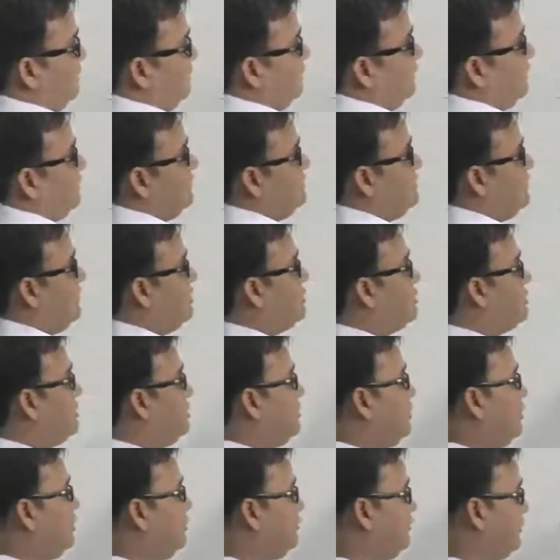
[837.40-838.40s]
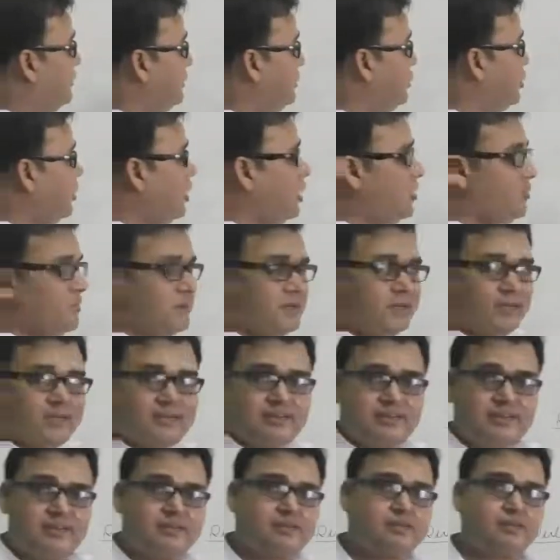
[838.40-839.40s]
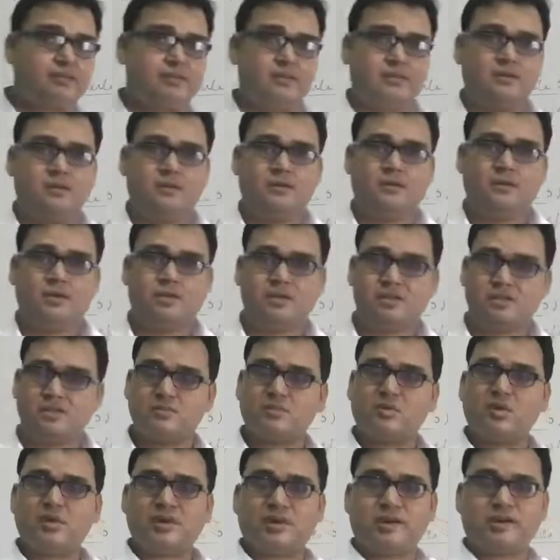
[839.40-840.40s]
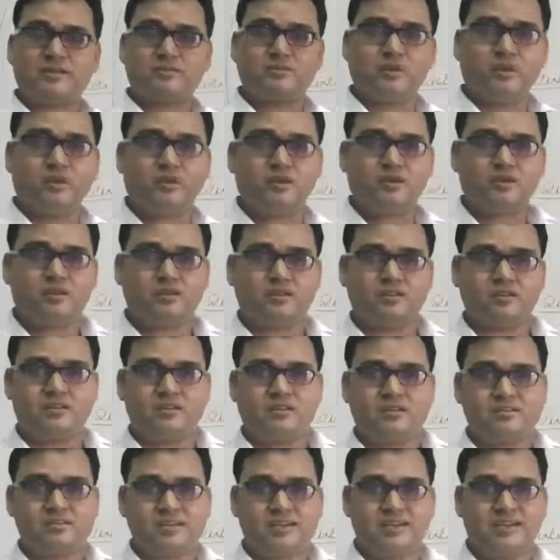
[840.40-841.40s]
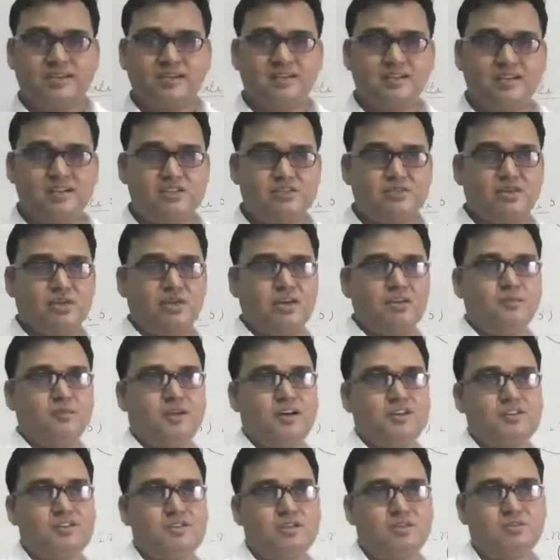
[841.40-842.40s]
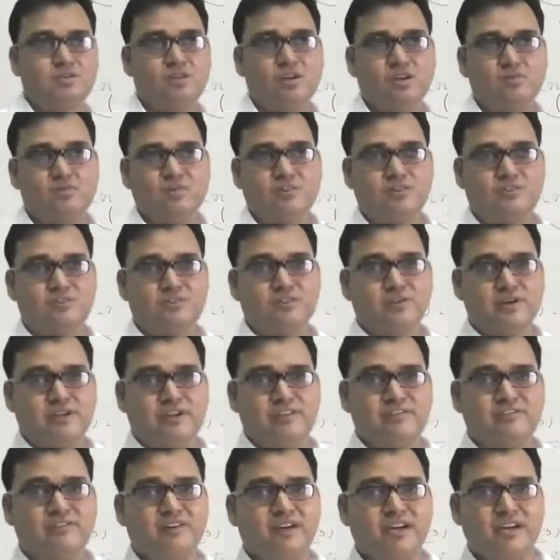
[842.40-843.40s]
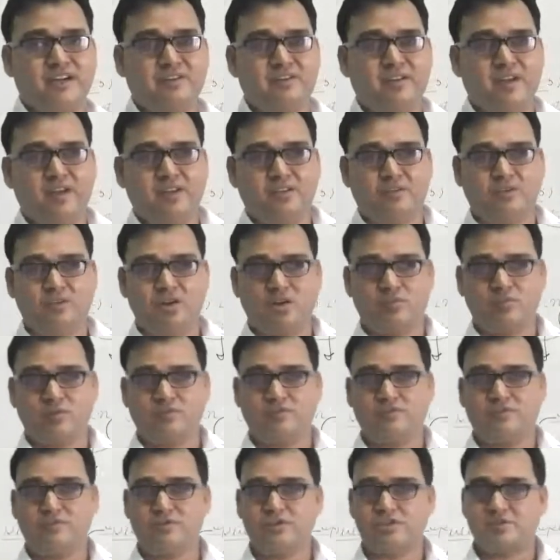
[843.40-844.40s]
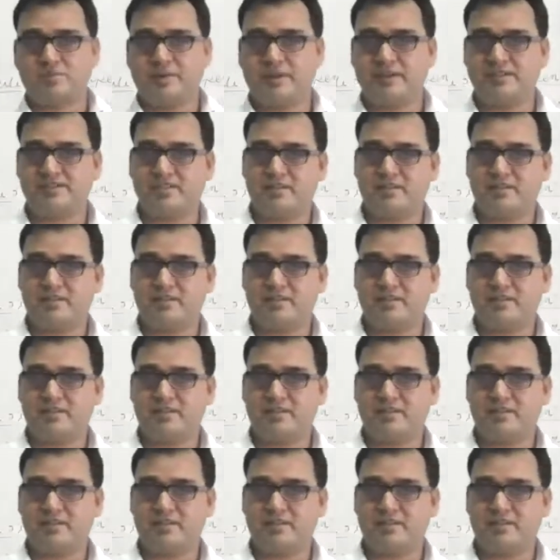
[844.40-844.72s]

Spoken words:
conjunction of your open condition or the subordinate one. Is that clear? It's all about your rule number 4 and 5. The rule number 4 speaks